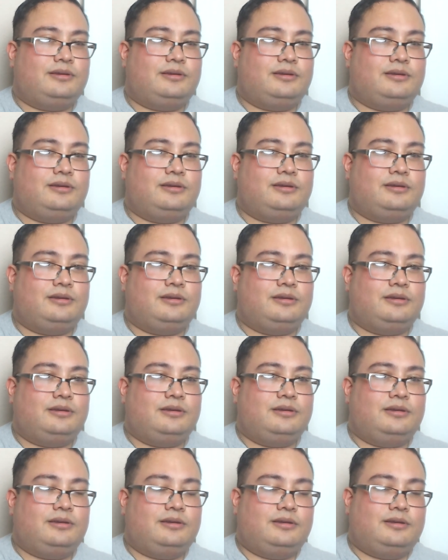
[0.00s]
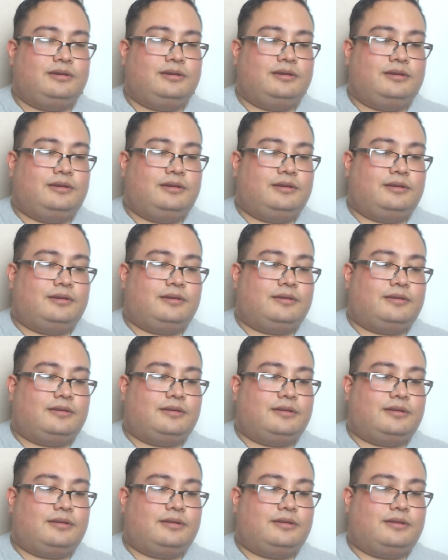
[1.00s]

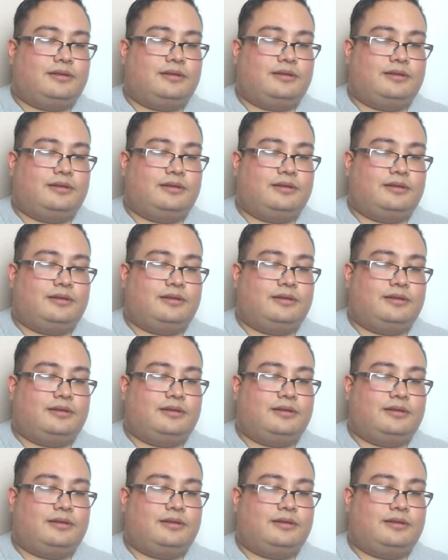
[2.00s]
(no one is talking)